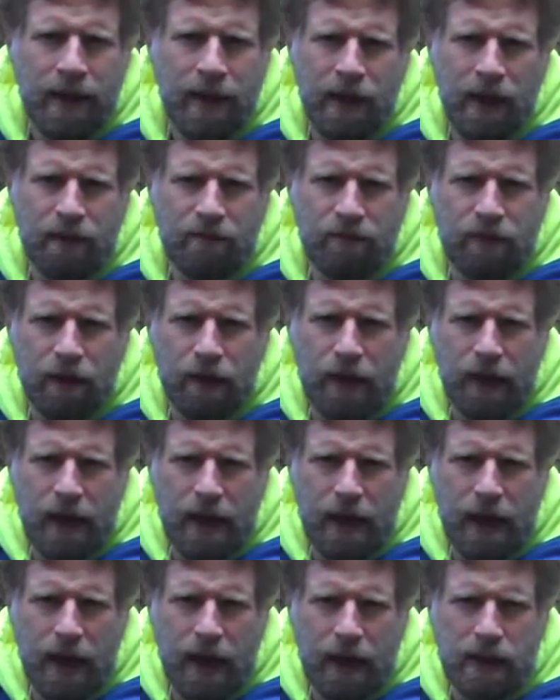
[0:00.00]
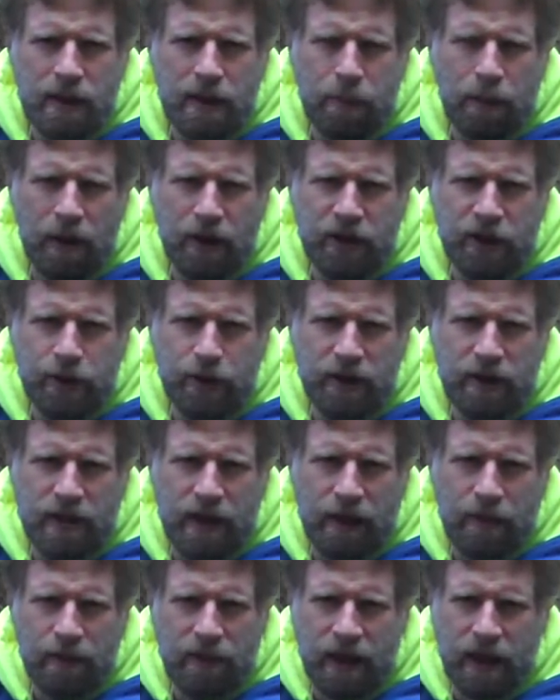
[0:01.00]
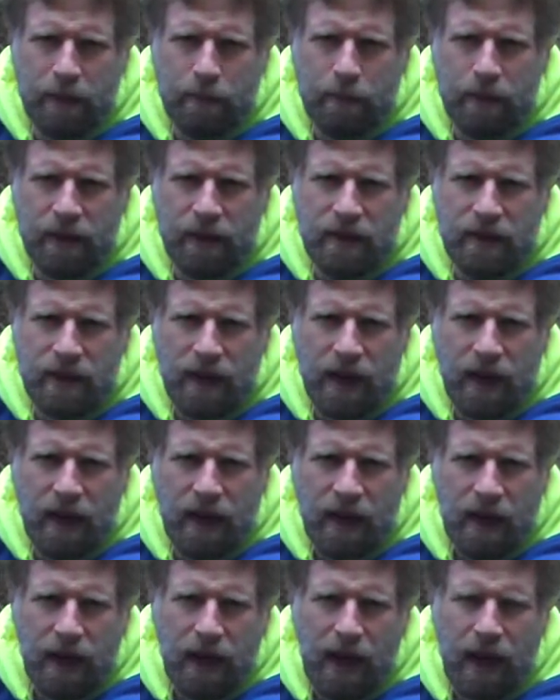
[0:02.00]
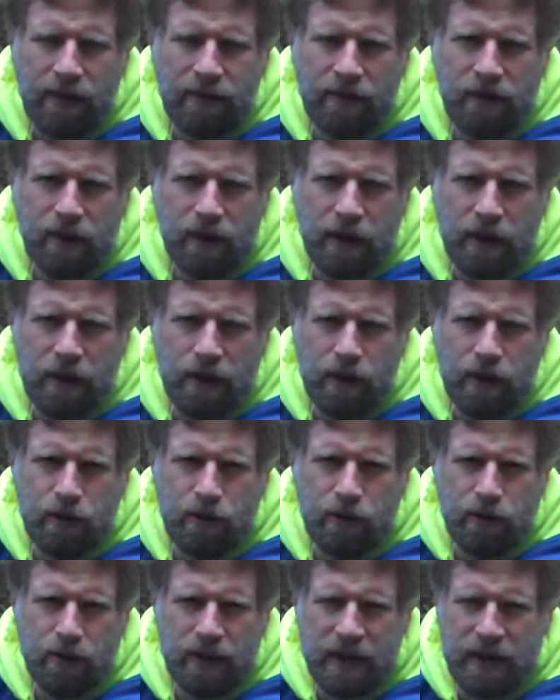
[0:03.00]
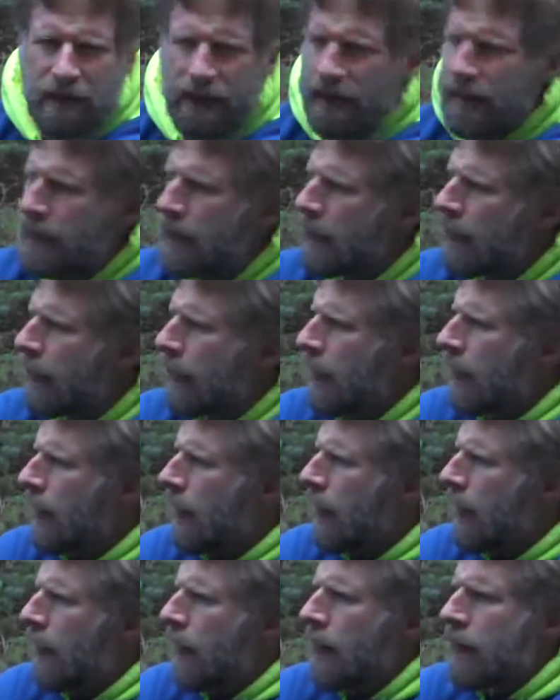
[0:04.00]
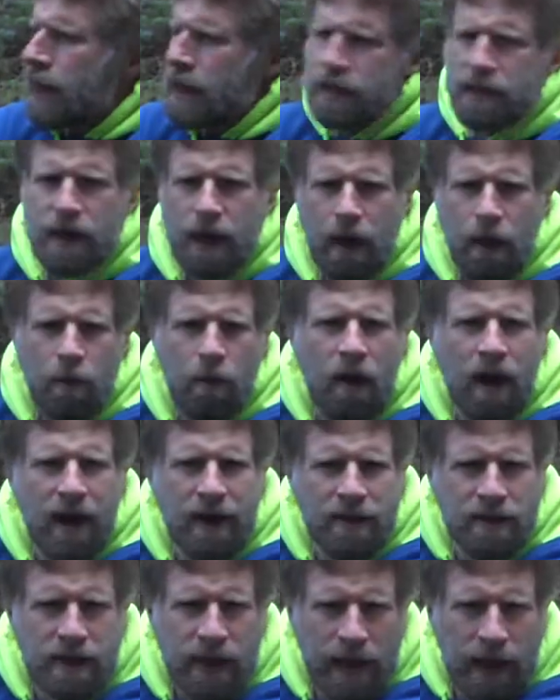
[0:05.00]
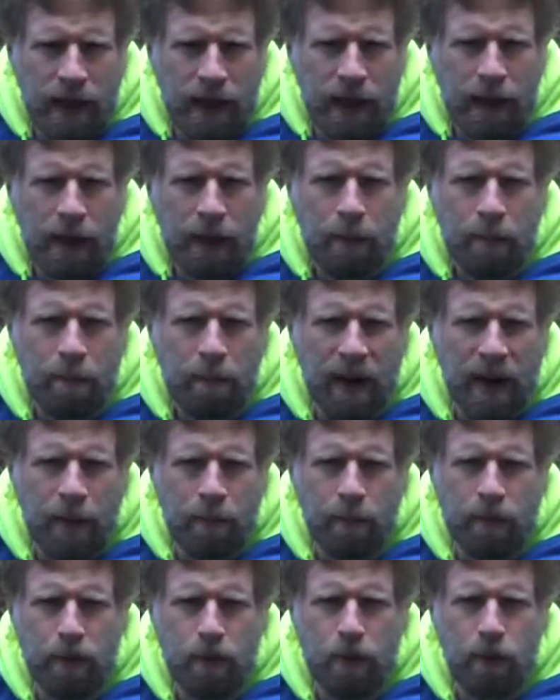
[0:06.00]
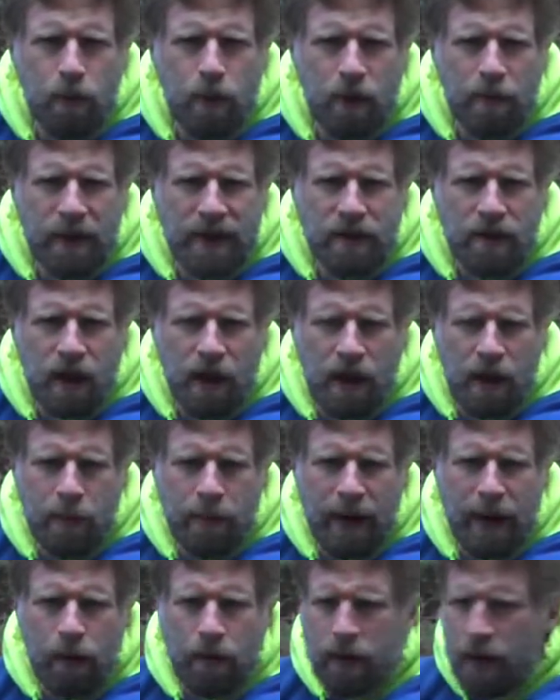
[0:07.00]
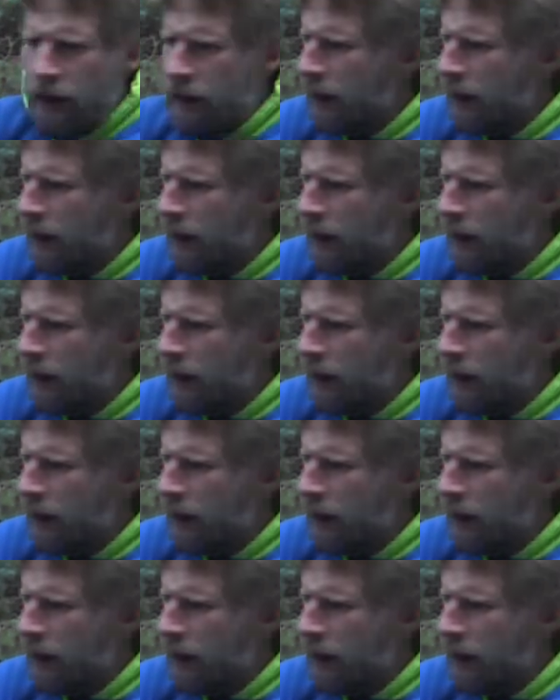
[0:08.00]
Not very tumultuous, I don't think, but I haven't looked at the news recently. So, hunting bamboo, what am I talking about?